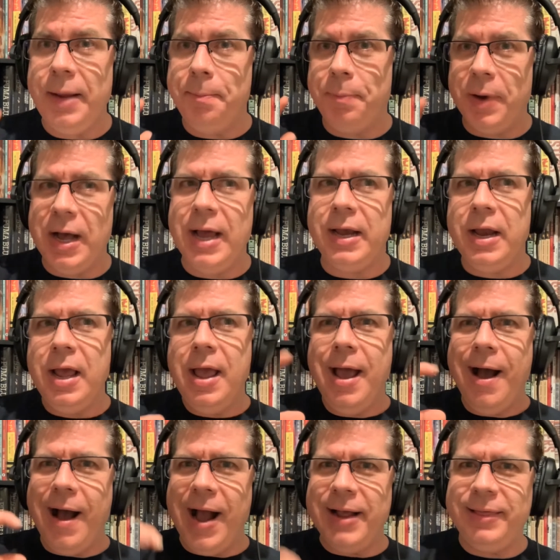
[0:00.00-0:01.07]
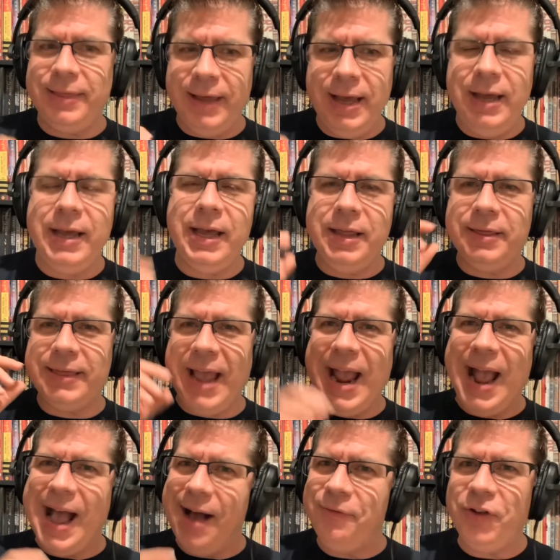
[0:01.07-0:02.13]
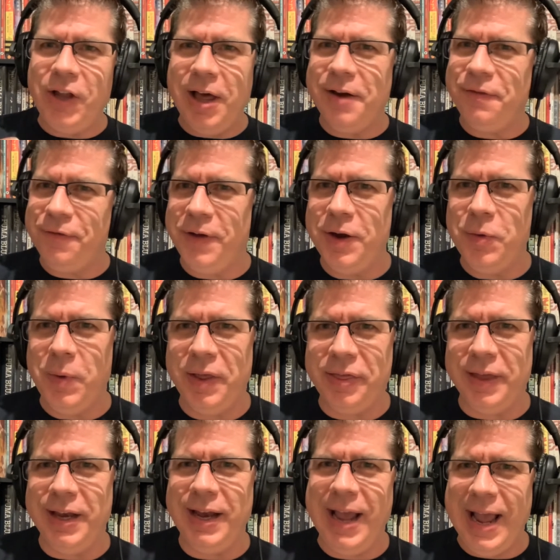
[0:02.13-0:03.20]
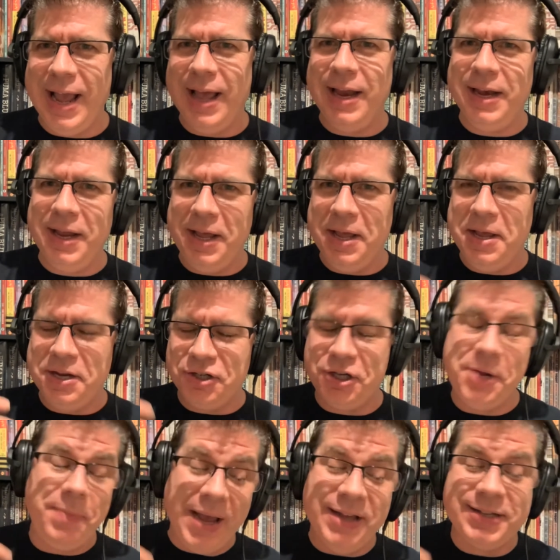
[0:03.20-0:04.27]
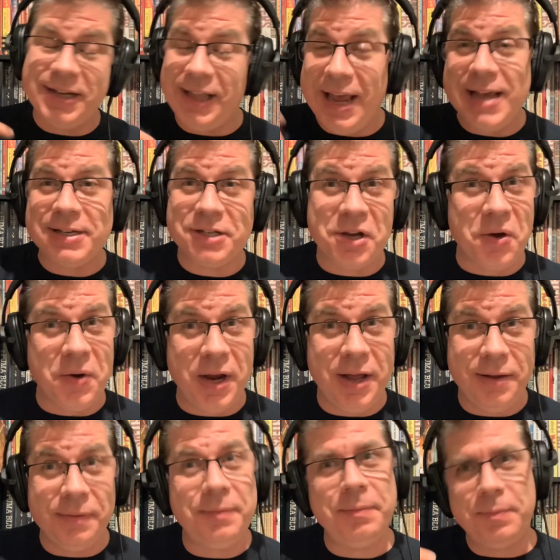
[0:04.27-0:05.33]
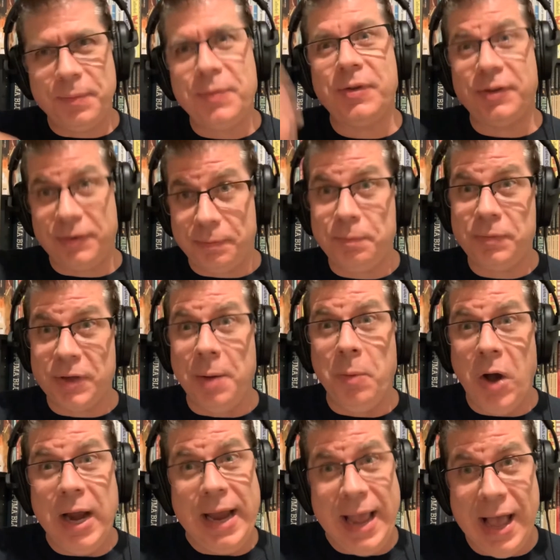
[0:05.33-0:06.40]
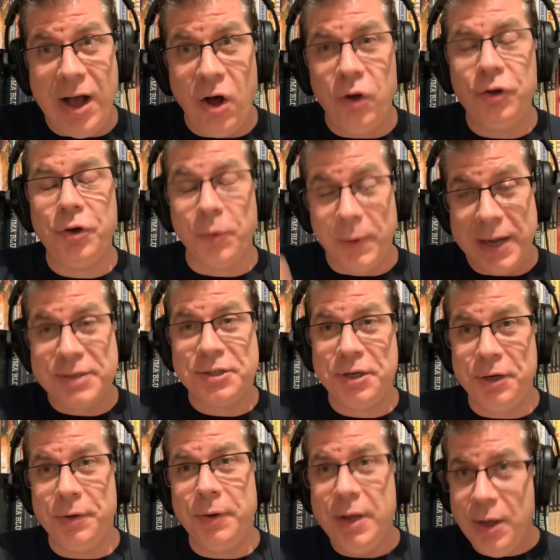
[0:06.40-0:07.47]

but I think they have a lot of fun with it. And she basically has to go to somewhat hell to rescue